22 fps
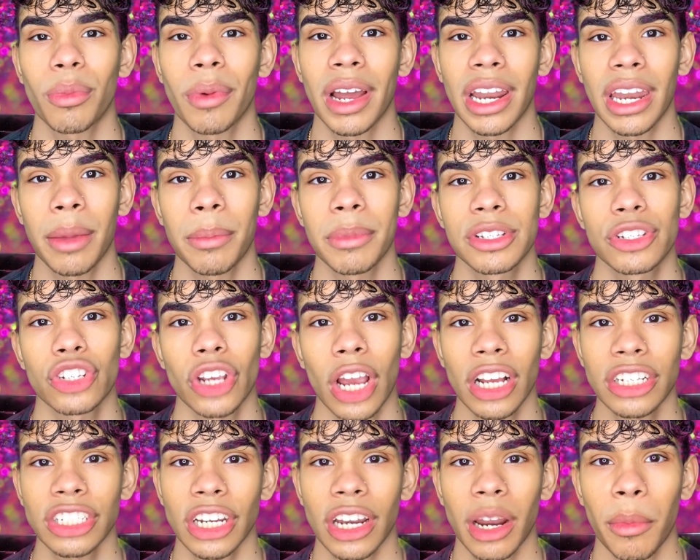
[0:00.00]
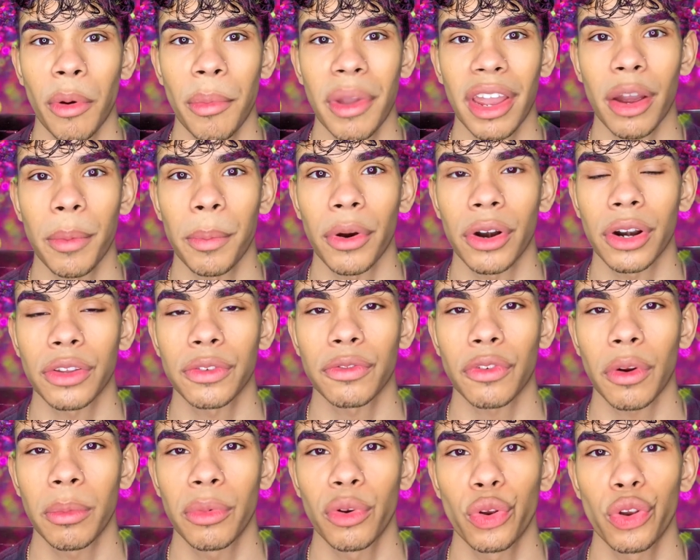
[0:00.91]
My name is Josh and I'm a makeup artist
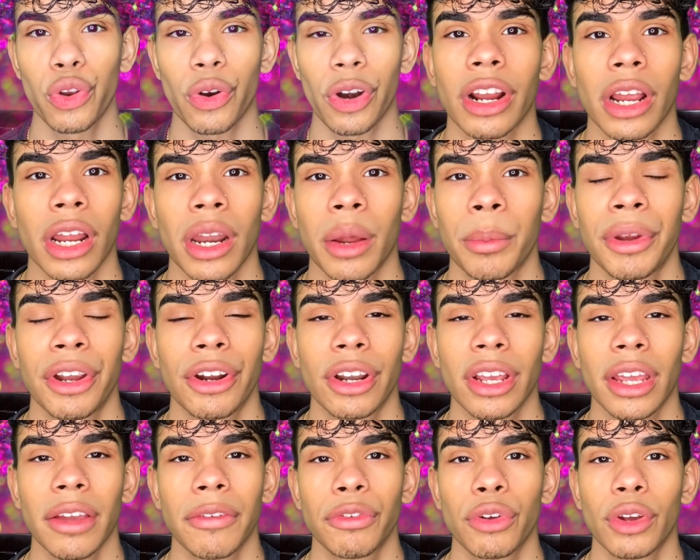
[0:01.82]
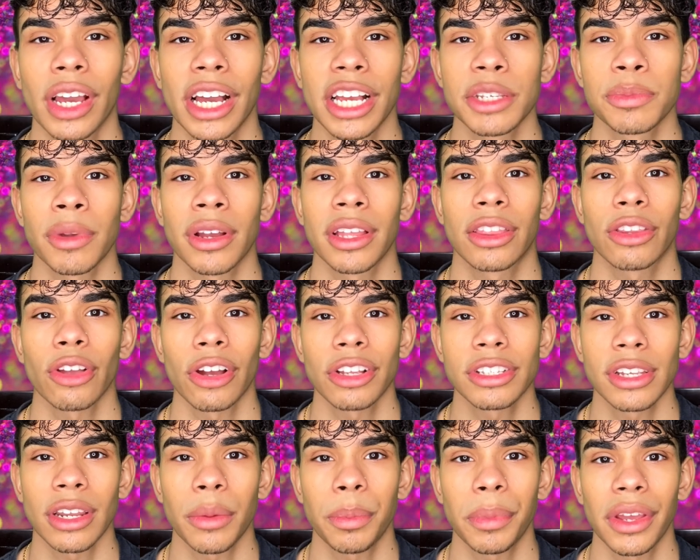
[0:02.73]
from New York, and I'm here to give you guys my
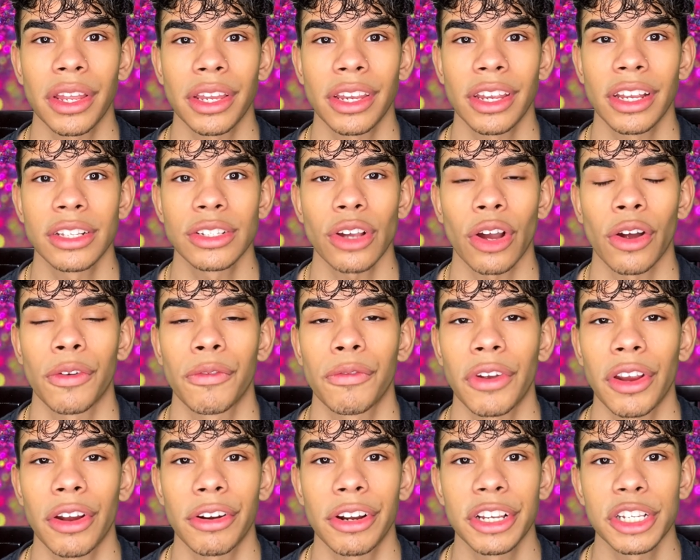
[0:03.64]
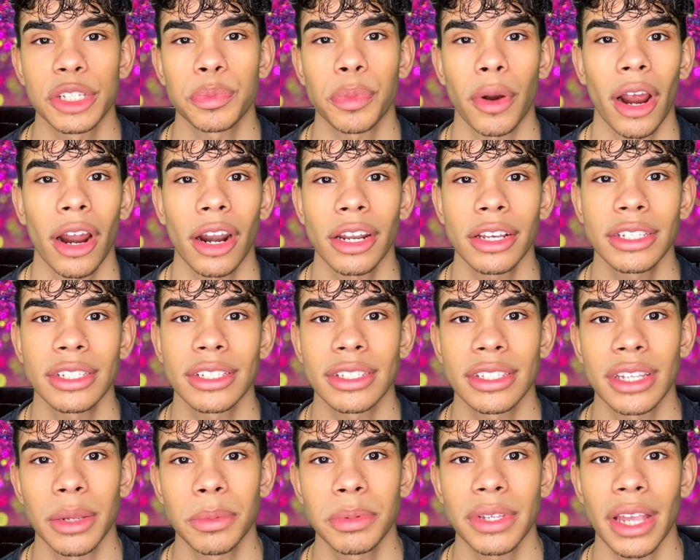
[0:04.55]
thoughts and opinions on various products,
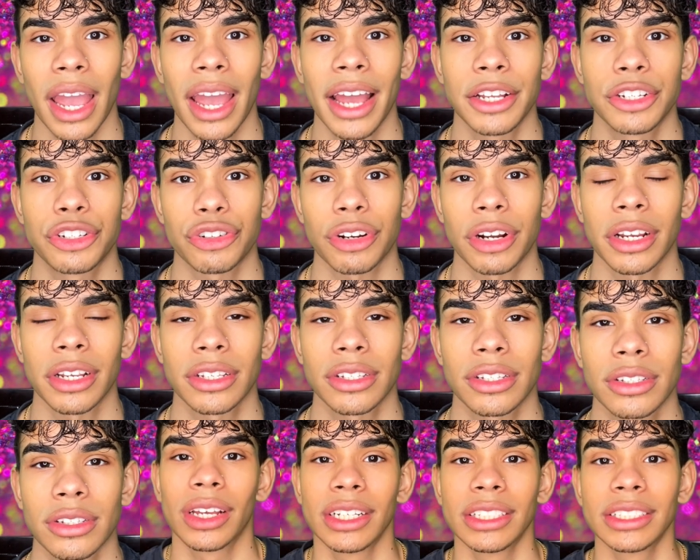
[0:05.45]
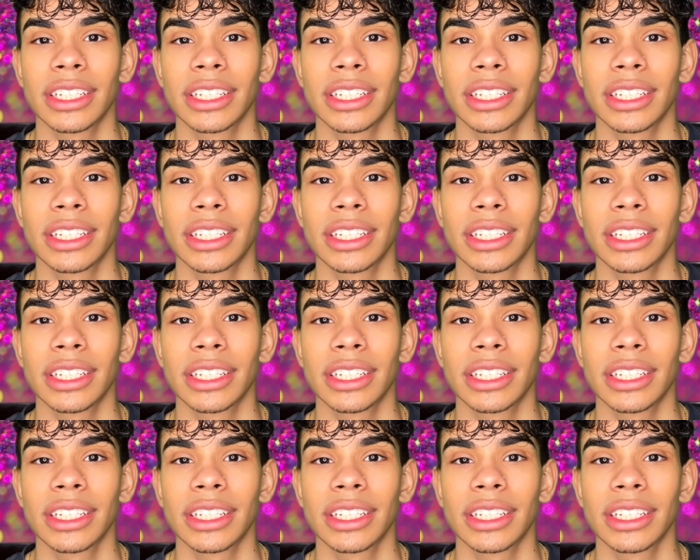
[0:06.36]
tips, and tricks.